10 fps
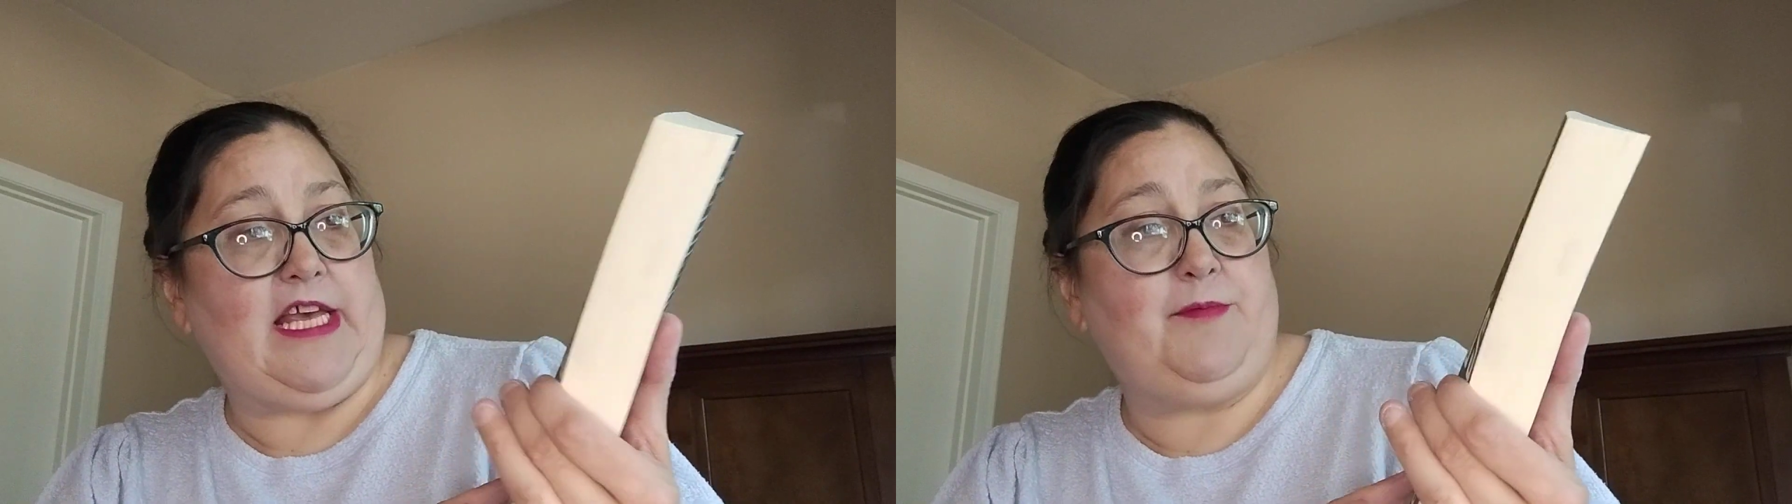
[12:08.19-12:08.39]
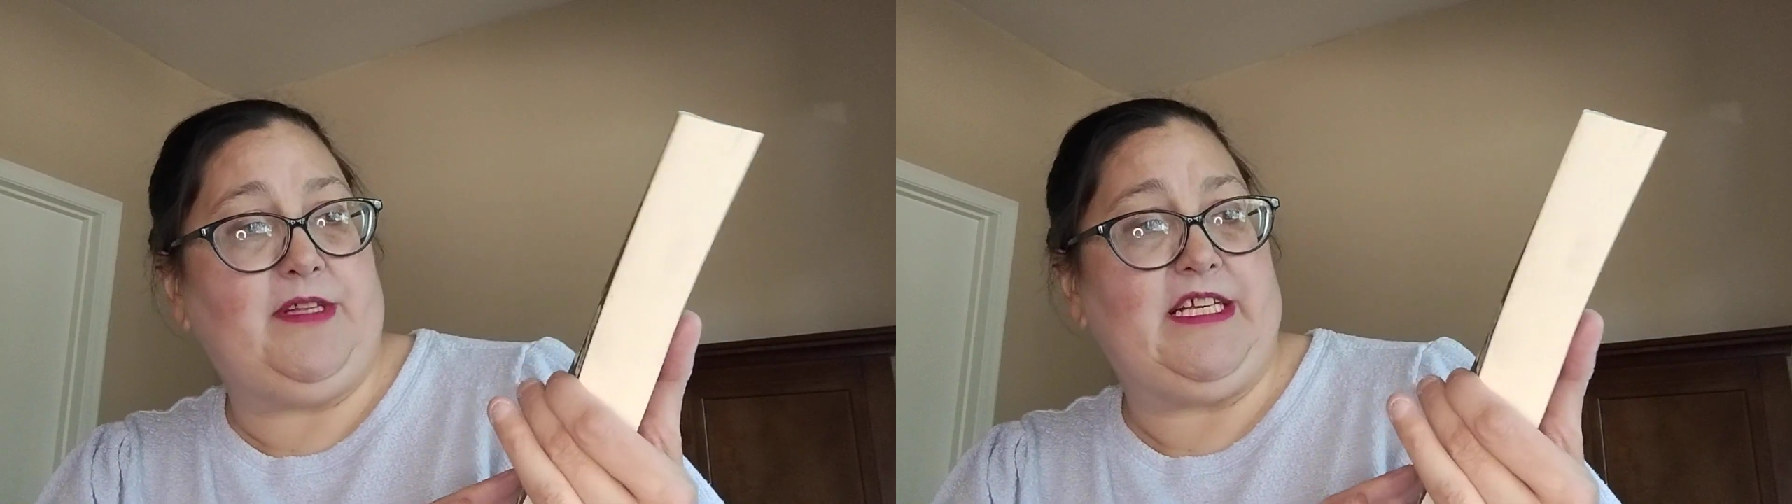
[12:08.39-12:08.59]

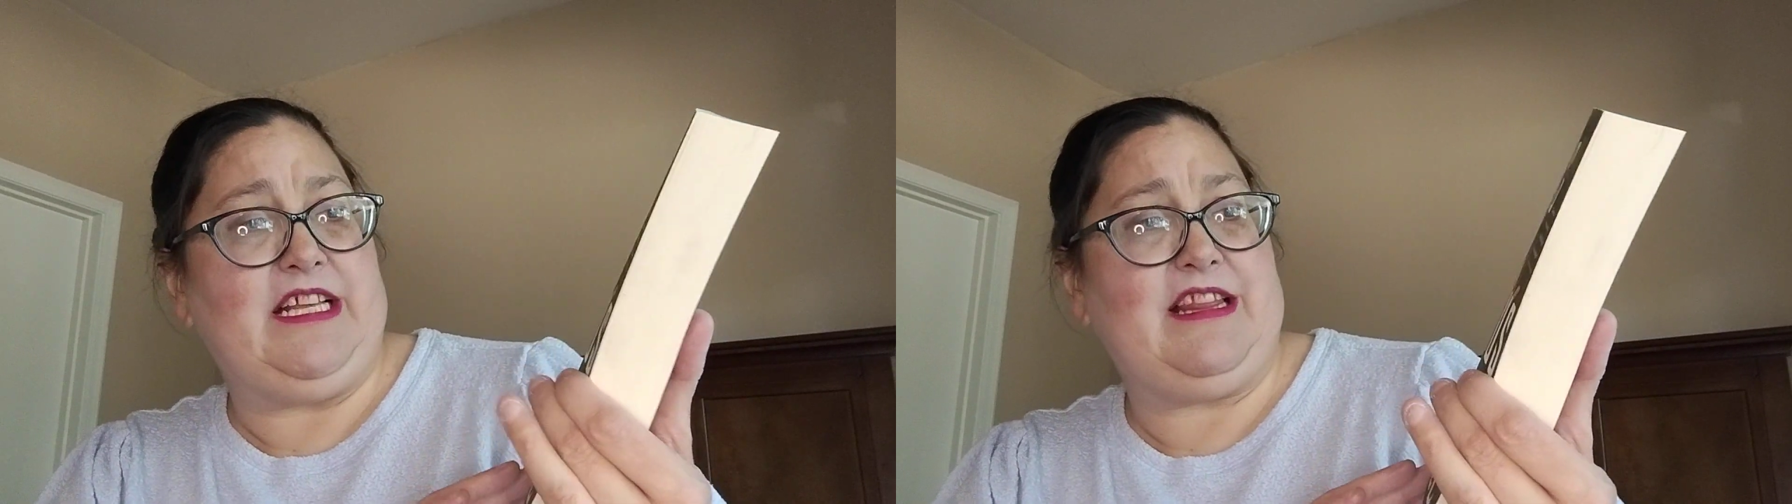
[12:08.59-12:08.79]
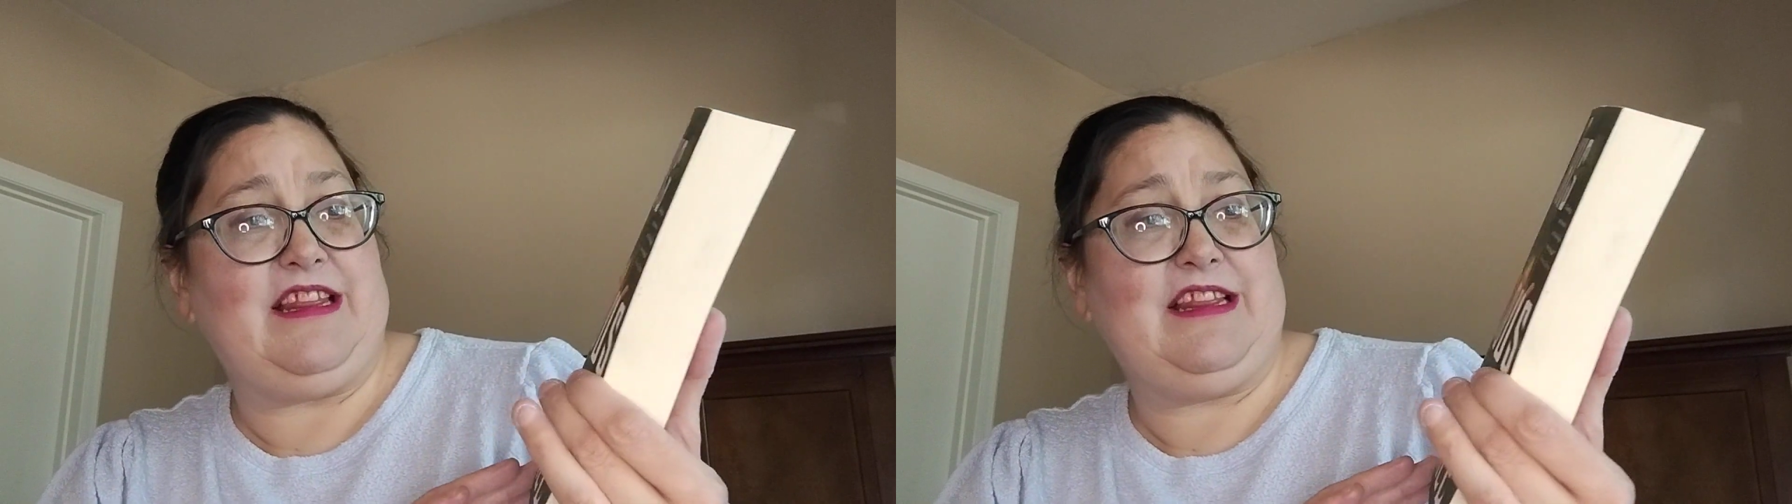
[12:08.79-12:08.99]

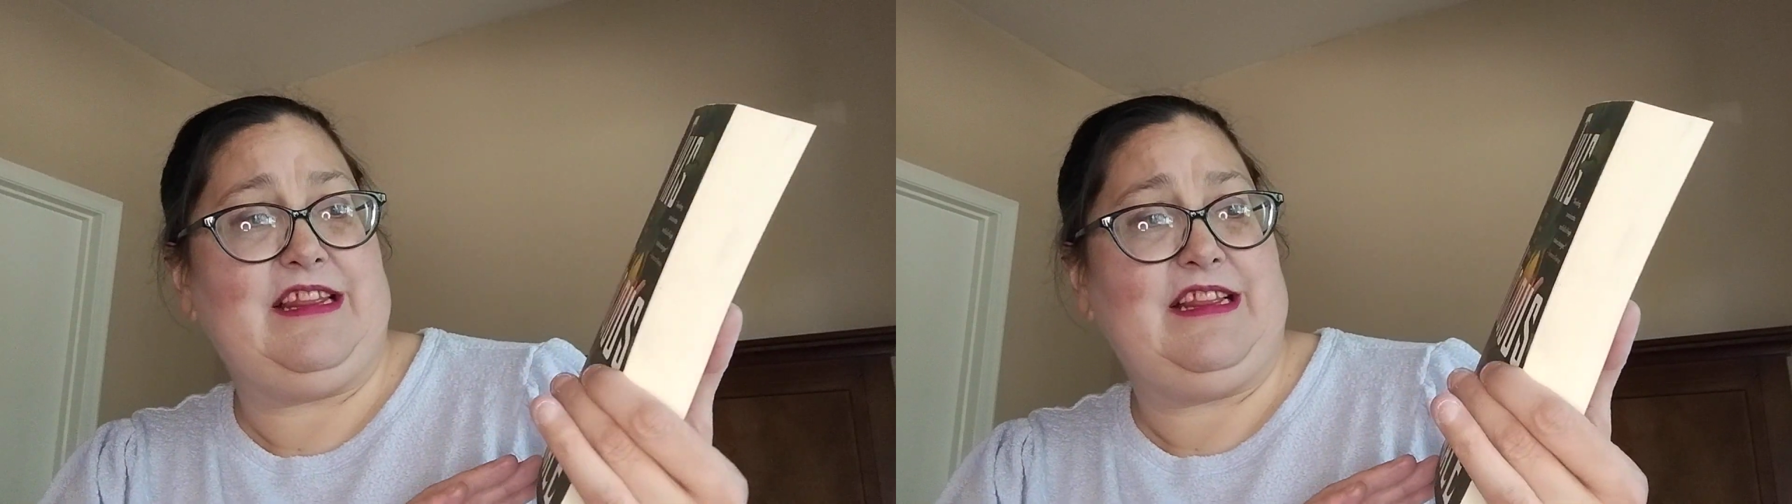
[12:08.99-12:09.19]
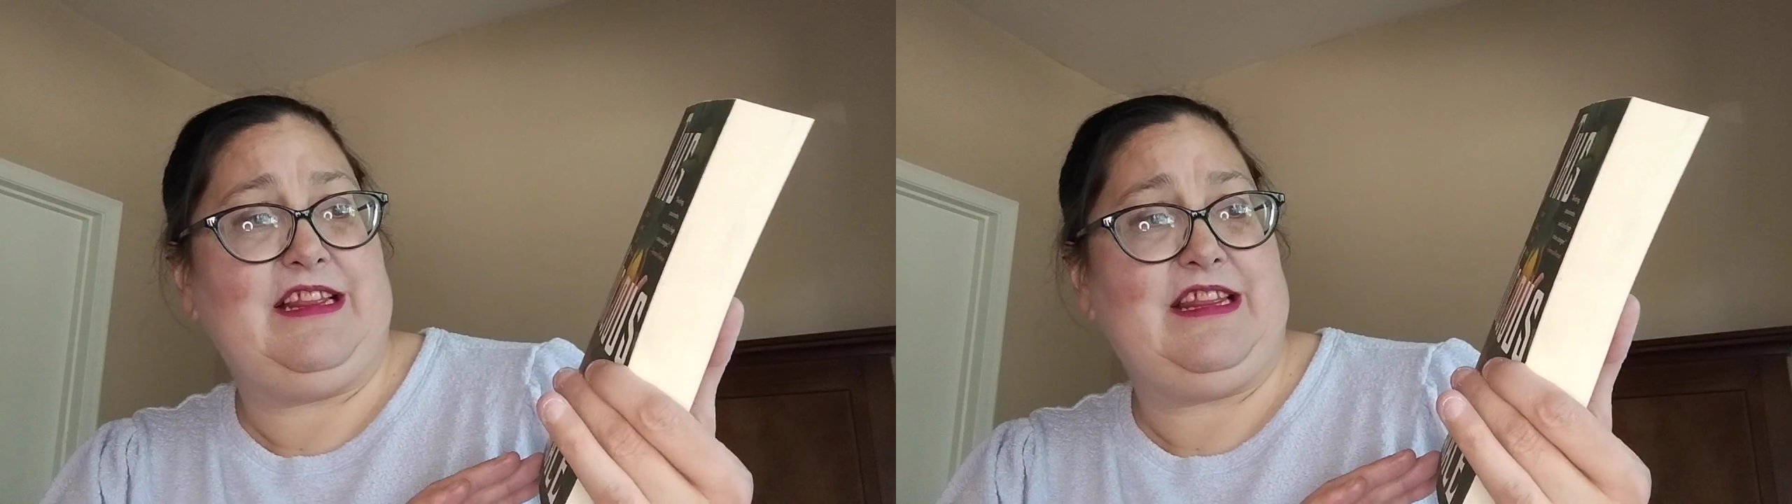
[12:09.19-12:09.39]
Emily
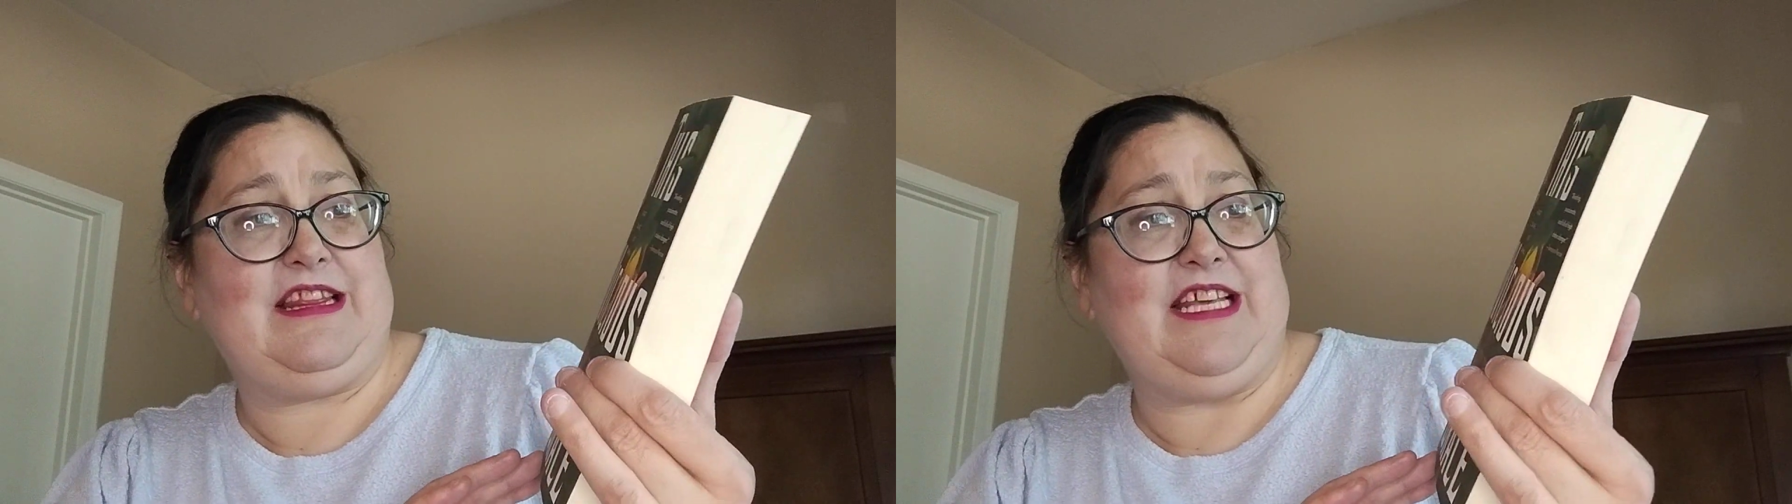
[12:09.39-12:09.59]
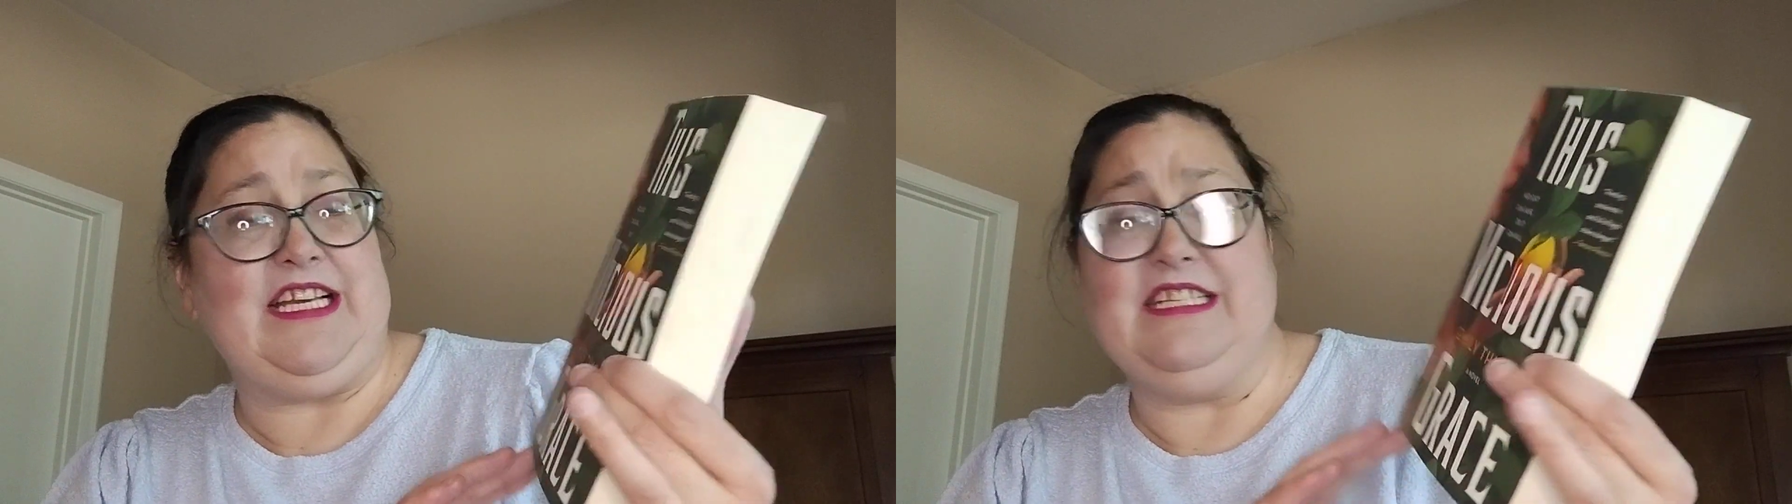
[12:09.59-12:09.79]

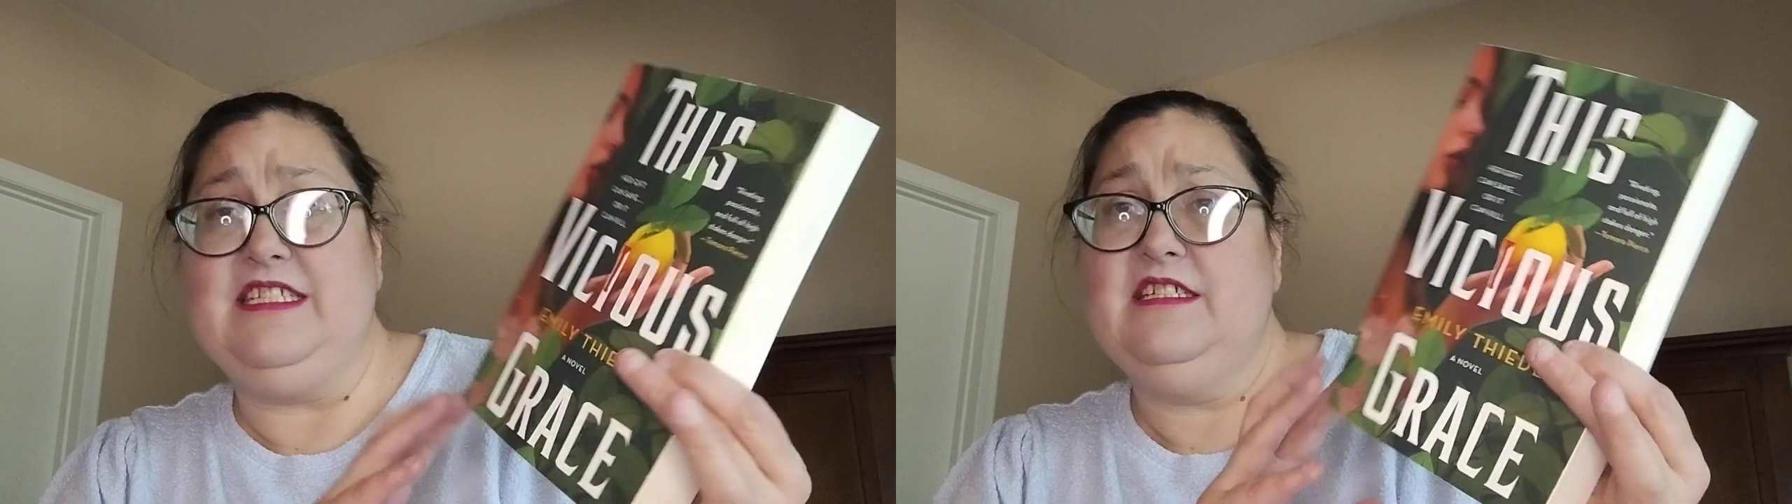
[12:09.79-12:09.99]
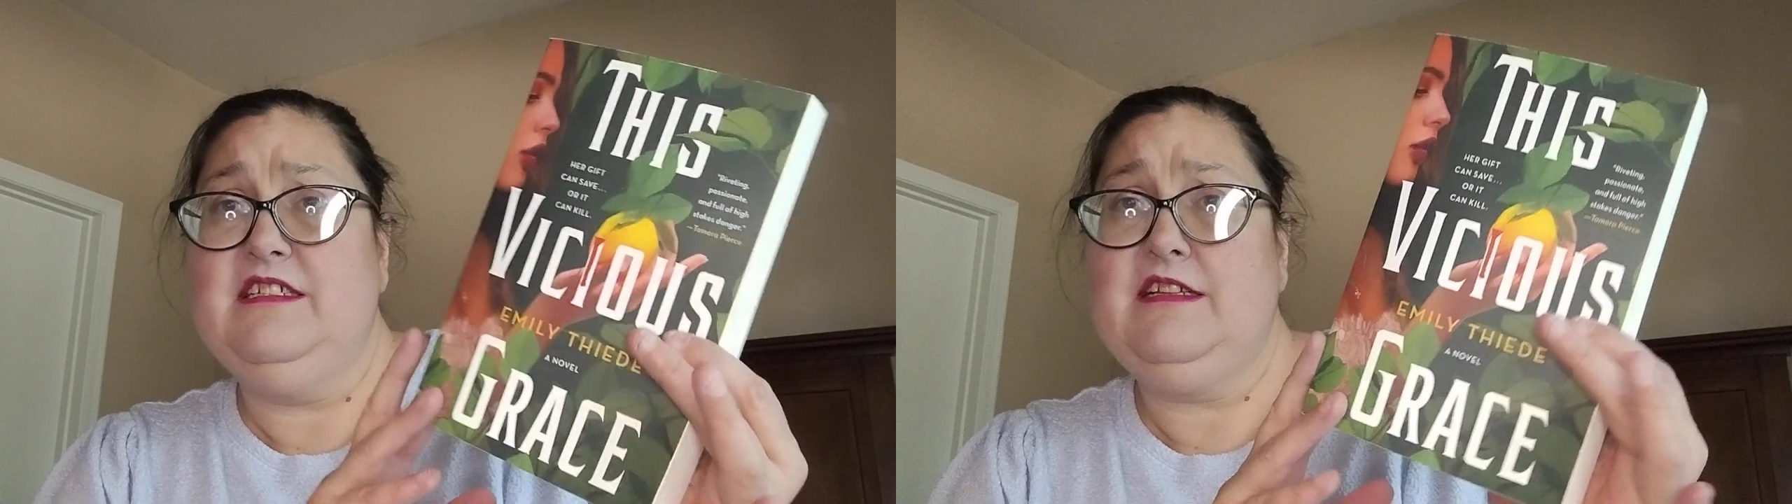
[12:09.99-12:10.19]
Thied.